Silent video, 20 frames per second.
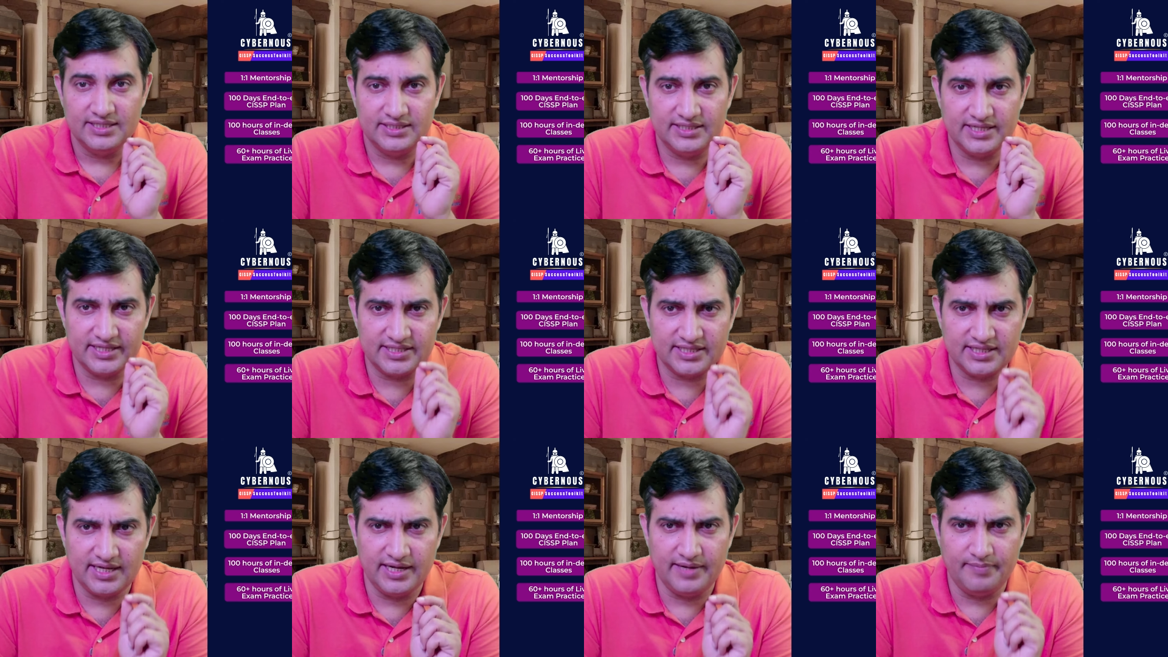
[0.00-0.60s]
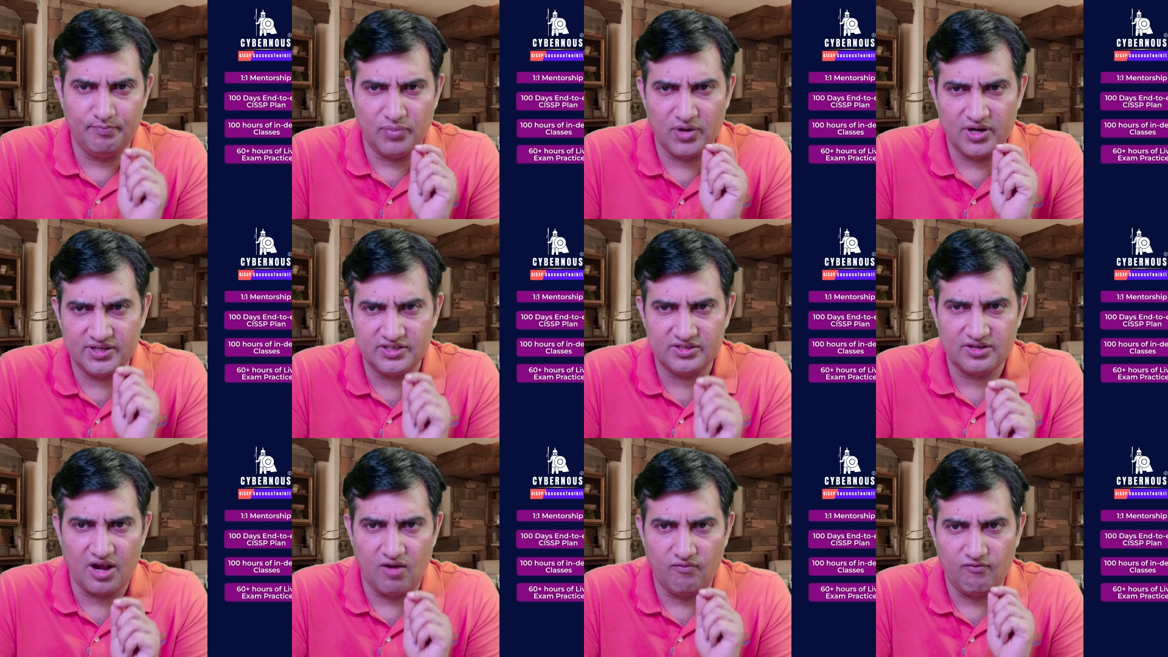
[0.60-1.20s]
60
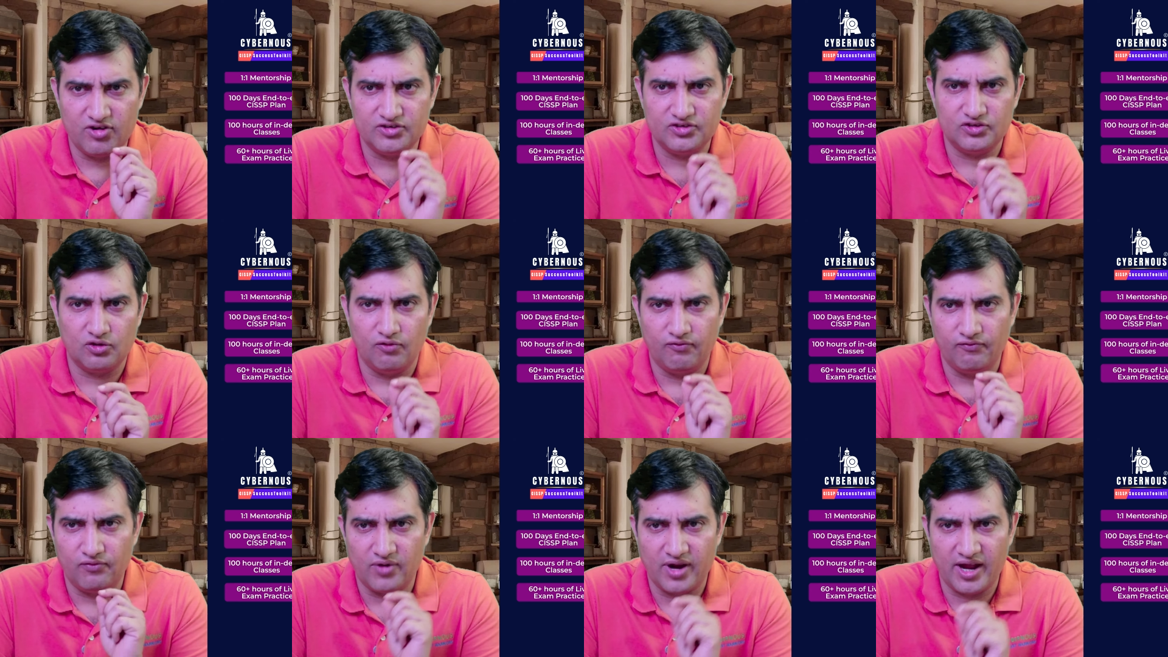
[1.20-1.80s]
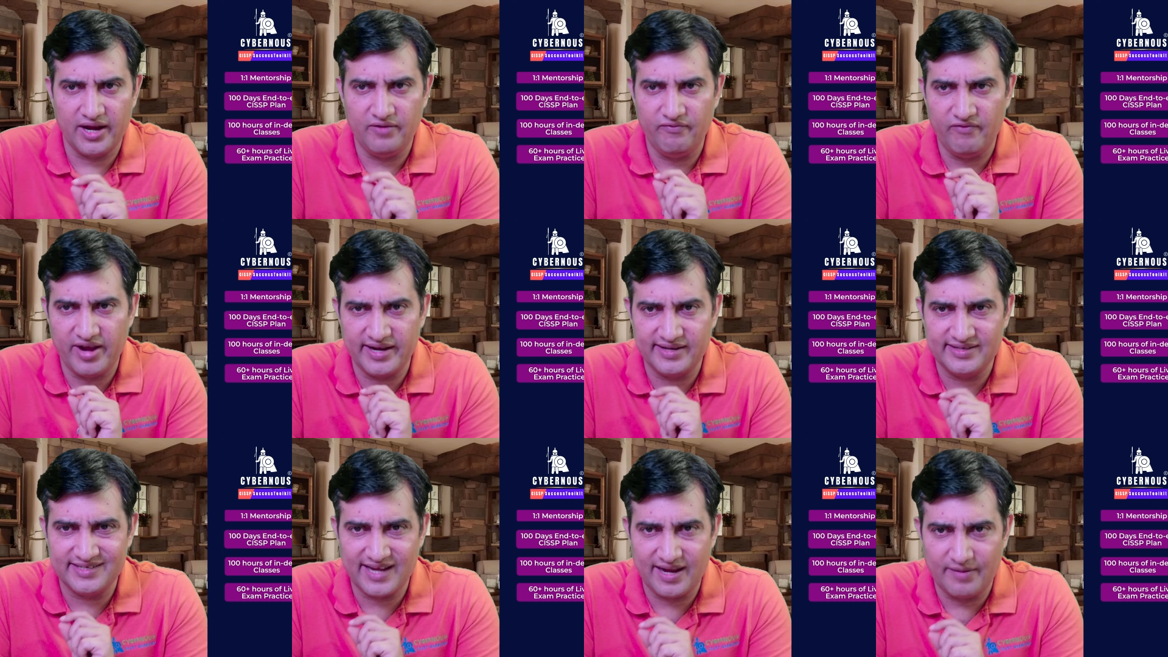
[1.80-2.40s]
plus hours of live
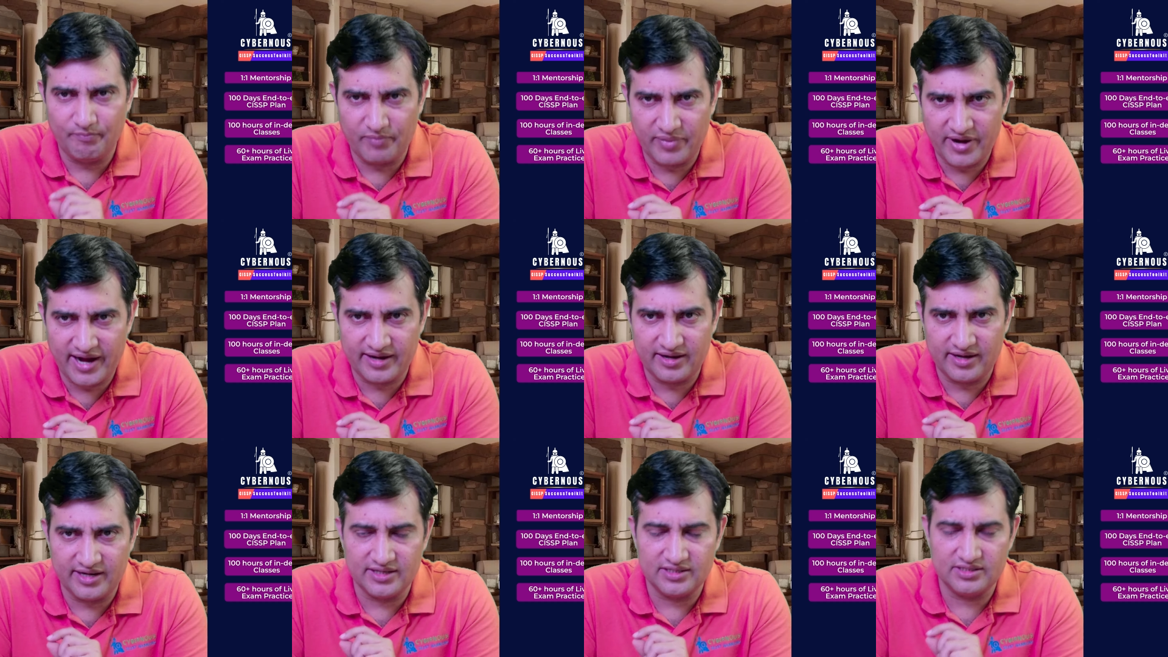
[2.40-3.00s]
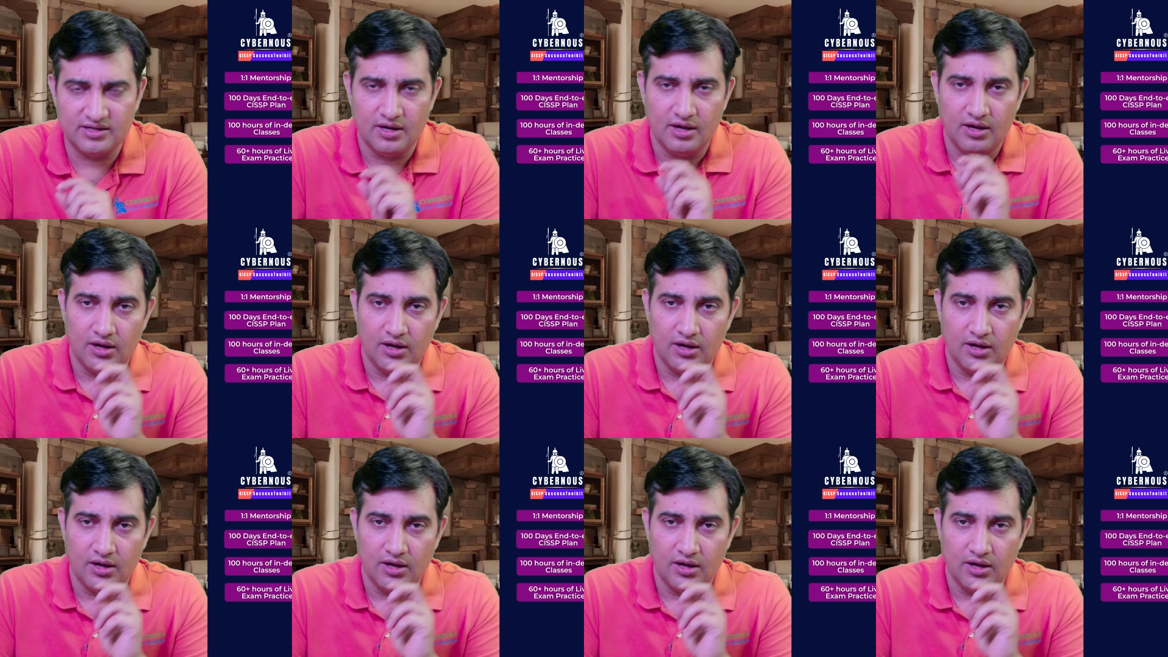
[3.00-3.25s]
exam practice